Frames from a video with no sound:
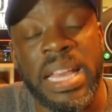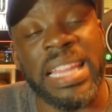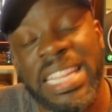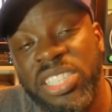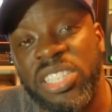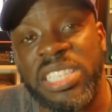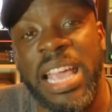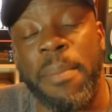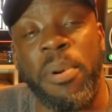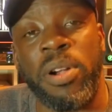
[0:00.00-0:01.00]
And that's the
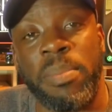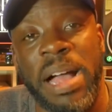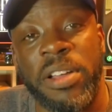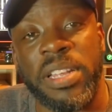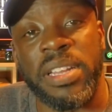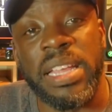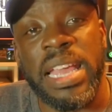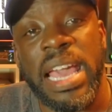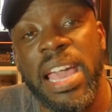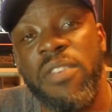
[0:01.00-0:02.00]
sad part about
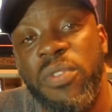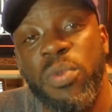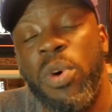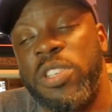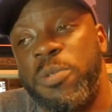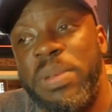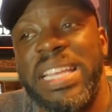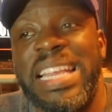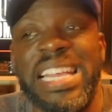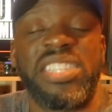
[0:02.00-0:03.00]
it. Everyone's
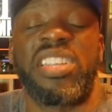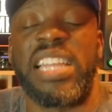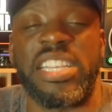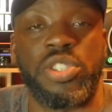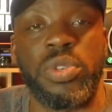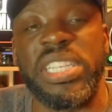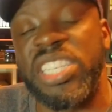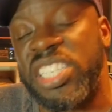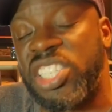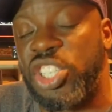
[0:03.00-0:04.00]
being intellectually
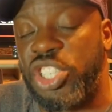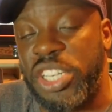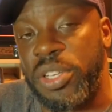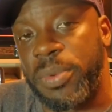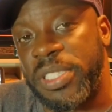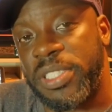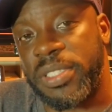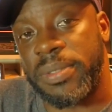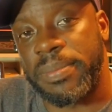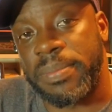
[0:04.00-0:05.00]
disingenuous.